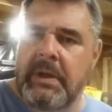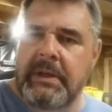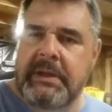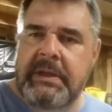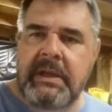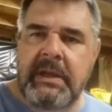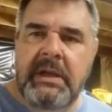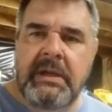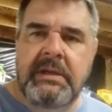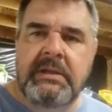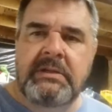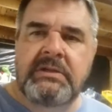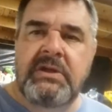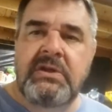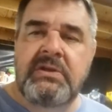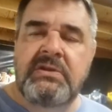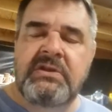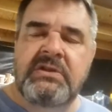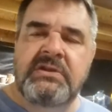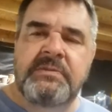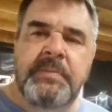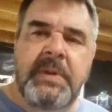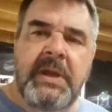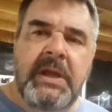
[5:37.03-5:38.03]
can't I just
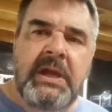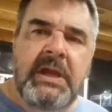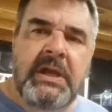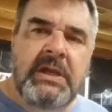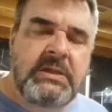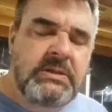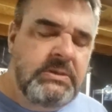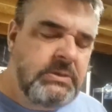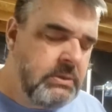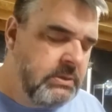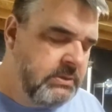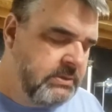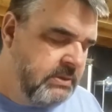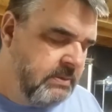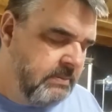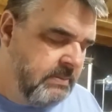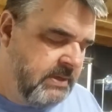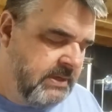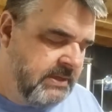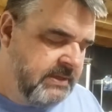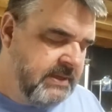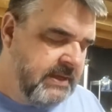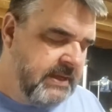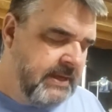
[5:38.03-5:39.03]
use a sponge or
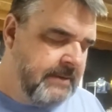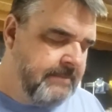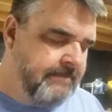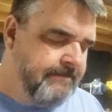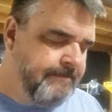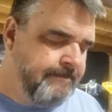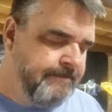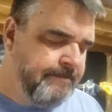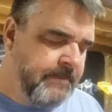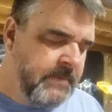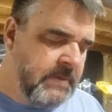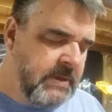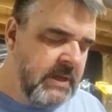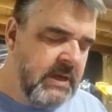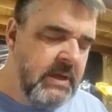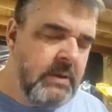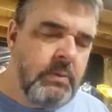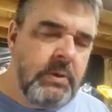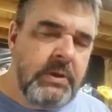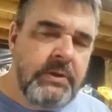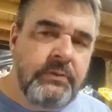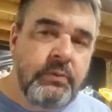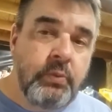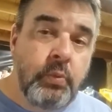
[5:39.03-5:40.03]
something like that?
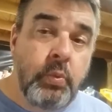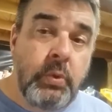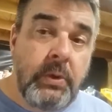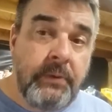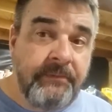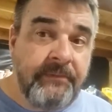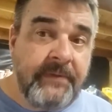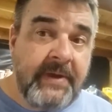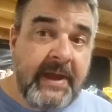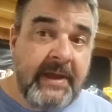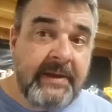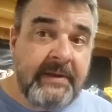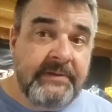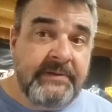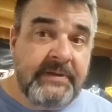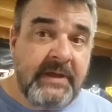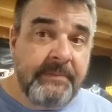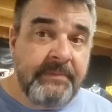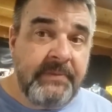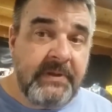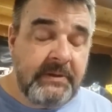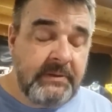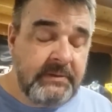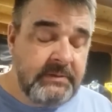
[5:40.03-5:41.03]
Anyways, we'll find
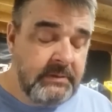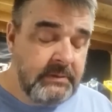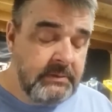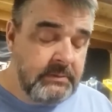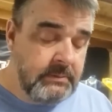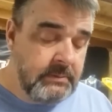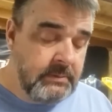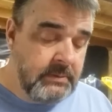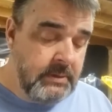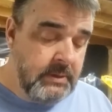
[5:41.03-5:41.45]
something to